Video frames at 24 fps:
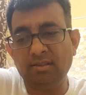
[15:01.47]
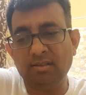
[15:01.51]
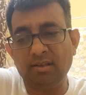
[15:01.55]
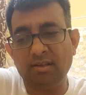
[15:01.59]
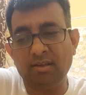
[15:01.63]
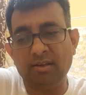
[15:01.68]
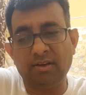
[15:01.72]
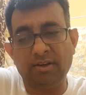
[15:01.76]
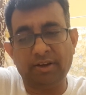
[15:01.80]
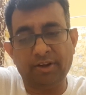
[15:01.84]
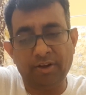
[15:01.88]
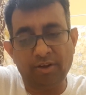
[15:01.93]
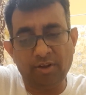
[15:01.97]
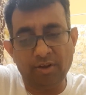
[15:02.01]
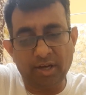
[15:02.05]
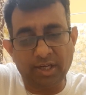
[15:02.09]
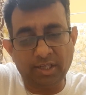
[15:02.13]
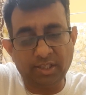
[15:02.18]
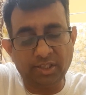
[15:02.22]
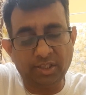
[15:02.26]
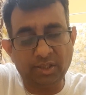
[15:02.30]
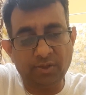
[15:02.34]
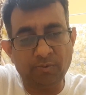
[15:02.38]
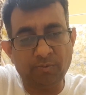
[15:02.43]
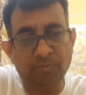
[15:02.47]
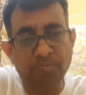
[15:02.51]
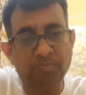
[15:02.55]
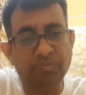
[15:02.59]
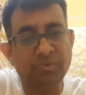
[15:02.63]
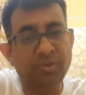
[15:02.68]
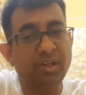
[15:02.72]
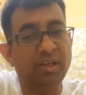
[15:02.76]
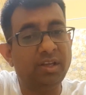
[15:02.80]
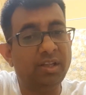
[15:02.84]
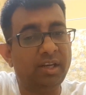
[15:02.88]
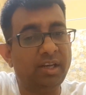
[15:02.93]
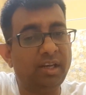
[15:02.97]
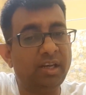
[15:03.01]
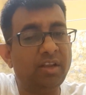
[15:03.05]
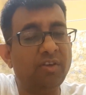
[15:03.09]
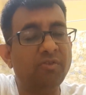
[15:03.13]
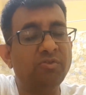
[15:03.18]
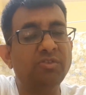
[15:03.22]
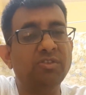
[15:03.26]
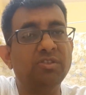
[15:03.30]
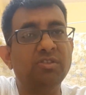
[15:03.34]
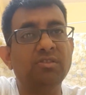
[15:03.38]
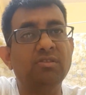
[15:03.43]
radioactive,
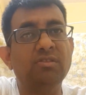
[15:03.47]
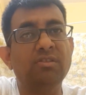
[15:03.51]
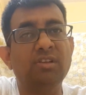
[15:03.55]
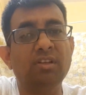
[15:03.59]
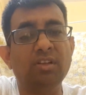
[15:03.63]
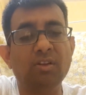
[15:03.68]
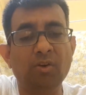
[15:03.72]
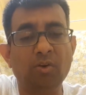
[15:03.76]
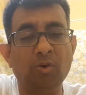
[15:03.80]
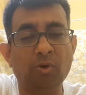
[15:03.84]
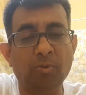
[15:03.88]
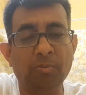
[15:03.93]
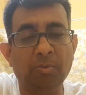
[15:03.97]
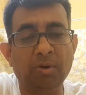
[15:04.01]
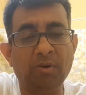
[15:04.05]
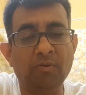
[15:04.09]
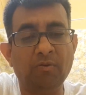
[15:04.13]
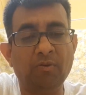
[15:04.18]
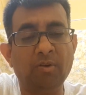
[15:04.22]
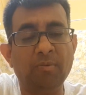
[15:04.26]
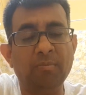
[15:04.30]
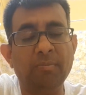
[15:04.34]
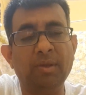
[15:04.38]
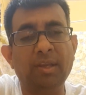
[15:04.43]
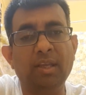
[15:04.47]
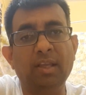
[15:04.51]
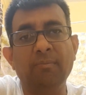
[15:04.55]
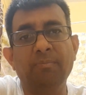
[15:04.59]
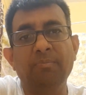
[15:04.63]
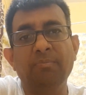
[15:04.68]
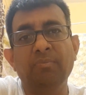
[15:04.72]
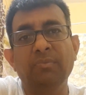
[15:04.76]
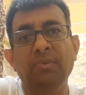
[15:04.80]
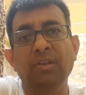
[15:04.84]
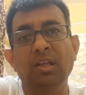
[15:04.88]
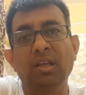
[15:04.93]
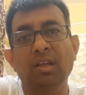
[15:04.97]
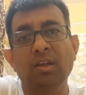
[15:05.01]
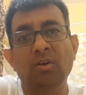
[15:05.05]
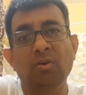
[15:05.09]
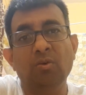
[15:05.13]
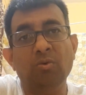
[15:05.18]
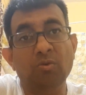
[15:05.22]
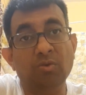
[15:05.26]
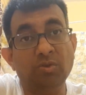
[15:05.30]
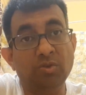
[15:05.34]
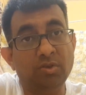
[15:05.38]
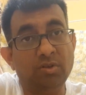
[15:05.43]
greenhouse, global warming,
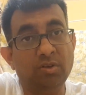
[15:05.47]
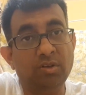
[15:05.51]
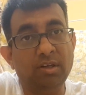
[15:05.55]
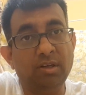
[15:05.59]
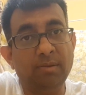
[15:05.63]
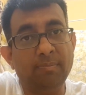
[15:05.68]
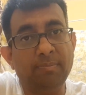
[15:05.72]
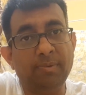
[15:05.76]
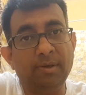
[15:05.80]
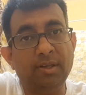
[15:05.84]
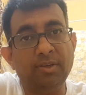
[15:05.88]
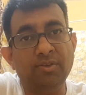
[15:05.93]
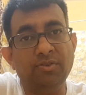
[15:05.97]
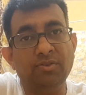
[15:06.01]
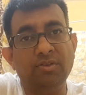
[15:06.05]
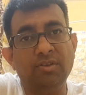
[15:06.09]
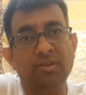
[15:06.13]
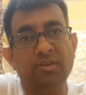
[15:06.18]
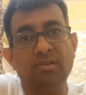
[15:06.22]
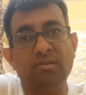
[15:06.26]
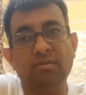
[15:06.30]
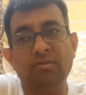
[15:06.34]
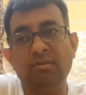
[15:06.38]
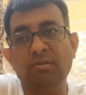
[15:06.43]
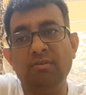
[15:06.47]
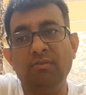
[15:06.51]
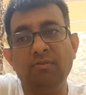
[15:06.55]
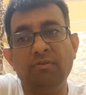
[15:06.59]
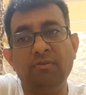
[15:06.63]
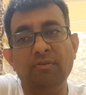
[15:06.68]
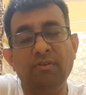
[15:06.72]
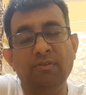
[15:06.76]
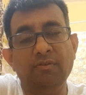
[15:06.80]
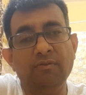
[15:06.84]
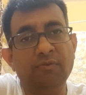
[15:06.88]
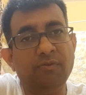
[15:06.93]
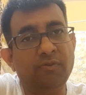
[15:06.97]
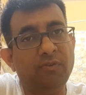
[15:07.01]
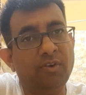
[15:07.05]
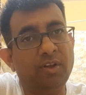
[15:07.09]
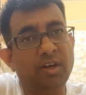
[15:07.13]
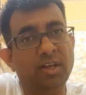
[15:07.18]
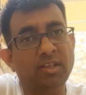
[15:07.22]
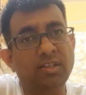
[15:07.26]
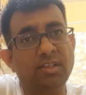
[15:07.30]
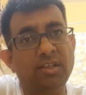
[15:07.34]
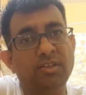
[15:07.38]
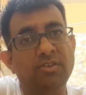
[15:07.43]
ozone depletion,
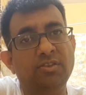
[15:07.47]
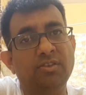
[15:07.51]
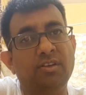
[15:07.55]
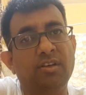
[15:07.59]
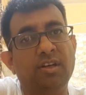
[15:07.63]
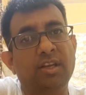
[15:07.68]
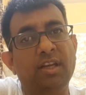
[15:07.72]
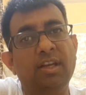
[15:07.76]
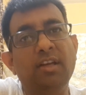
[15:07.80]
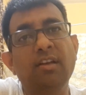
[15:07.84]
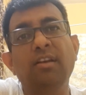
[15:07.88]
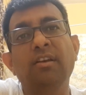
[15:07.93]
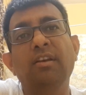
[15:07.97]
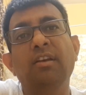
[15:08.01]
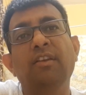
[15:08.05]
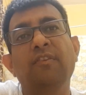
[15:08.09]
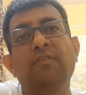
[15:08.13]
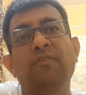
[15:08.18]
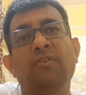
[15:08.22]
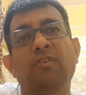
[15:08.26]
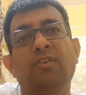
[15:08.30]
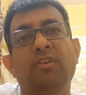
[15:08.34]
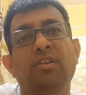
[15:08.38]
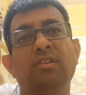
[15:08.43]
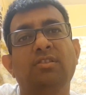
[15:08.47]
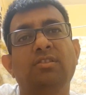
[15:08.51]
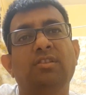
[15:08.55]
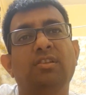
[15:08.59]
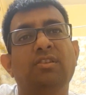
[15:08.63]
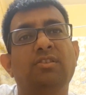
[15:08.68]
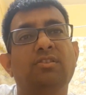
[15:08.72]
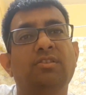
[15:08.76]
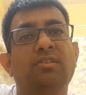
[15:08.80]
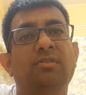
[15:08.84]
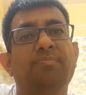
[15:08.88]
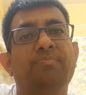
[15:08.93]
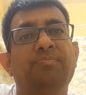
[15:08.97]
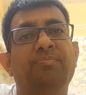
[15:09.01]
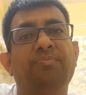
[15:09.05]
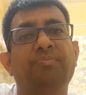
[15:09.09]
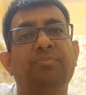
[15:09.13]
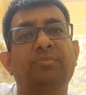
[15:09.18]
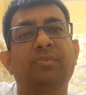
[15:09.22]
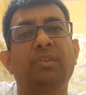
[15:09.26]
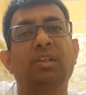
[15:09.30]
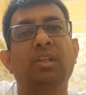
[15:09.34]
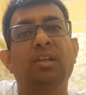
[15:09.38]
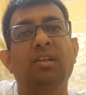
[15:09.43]
forestation and deforestation.
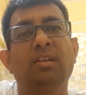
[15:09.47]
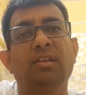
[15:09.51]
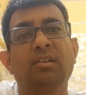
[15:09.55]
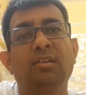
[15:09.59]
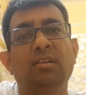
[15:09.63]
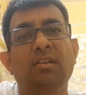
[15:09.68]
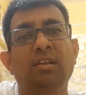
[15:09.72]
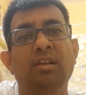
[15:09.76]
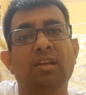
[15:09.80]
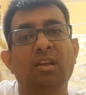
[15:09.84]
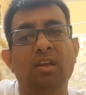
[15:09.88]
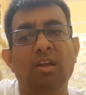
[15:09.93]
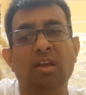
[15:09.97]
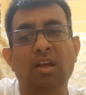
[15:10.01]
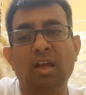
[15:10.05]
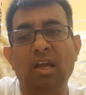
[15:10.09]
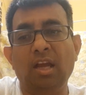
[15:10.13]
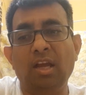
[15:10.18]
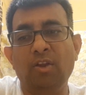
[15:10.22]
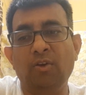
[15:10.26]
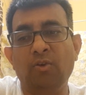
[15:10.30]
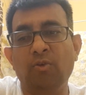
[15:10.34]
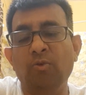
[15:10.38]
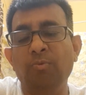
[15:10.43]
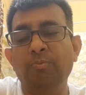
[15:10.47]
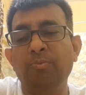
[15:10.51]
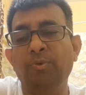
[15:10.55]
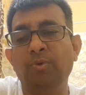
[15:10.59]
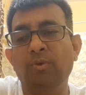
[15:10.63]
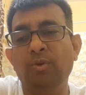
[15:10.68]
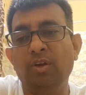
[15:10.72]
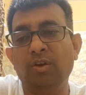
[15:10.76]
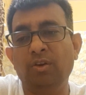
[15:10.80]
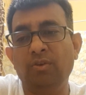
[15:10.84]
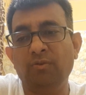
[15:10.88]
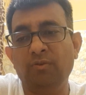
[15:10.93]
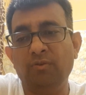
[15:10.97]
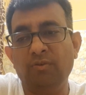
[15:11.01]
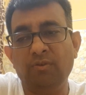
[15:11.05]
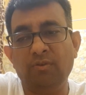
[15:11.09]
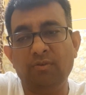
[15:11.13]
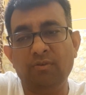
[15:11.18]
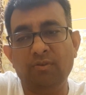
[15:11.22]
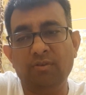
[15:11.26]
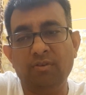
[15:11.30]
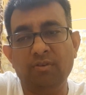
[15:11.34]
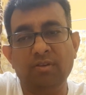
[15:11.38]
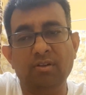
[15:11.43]
I hope you have
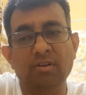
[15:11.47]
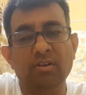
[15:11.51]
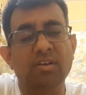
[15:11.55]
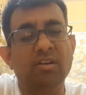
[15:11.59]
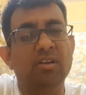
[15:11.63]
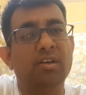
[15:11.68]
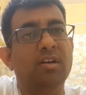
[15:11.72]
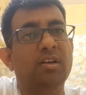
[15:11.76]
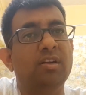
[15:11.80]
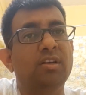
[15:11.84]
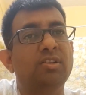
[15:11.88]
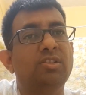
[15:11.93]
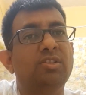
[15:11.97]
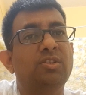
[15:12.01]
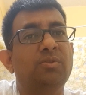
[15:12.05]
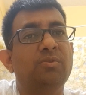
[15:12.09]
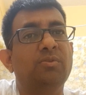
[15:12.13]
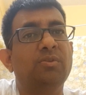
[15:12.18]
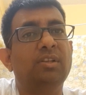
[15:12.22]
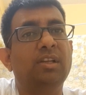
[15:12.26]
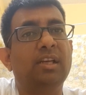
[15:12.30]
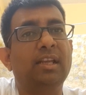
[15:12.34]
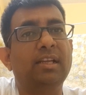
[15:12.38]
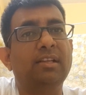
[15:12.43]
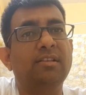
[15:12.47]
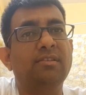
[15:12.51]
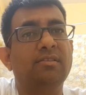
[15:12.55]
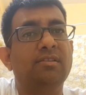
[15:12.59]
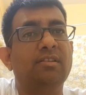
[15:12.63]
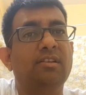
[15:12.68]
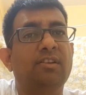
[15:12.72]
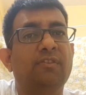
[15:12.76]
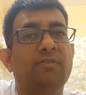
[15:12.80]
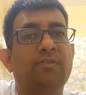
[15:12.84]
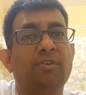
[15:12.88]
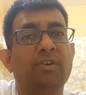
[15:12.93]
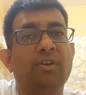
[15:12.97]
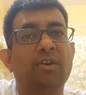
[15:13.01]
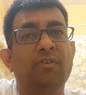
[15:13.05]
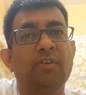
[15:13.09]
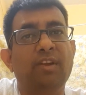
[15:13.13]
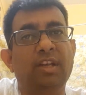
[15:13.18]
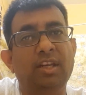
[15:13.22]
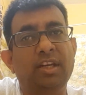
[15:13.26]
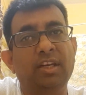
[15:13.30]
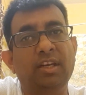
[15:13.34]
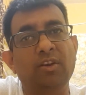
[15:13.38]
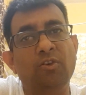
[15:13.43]
understood the lecture. If you have
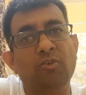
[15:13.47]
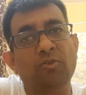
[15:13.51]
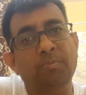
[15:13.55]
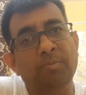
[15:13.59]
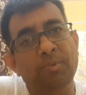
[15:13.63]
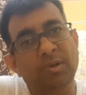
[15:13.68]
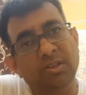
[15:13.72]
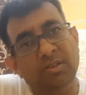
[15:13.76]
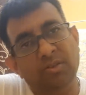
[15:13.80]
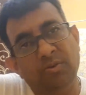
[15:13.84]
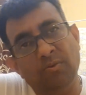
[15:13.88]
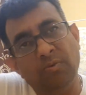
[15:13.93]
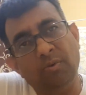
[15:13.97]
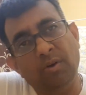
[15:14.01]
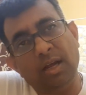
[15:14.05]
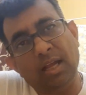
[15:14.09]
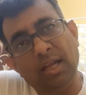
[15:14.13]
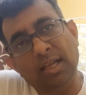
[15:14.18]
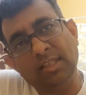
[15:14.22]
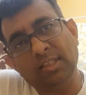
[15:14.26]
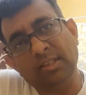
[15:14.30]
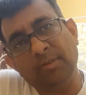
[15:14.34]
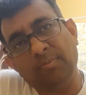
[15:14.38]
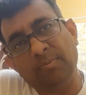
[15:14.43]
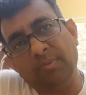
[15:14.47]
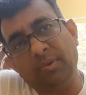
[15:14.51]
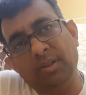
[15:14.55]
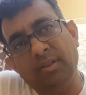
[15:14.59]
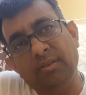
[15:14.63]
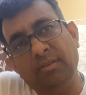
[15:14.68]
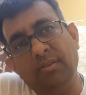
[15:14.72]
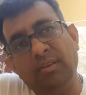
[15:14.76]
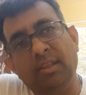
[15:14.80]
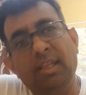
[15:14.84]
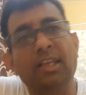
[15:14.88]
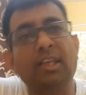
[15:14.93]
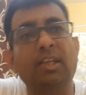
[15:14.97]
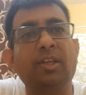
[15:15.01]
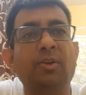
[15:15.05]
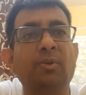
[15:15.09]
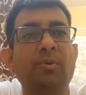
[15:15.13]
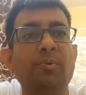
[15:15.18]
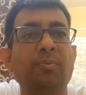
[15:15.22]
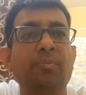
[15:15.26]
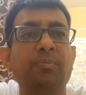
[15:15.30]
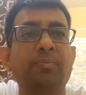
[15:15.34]
any doubt, please do ask me. Thank you.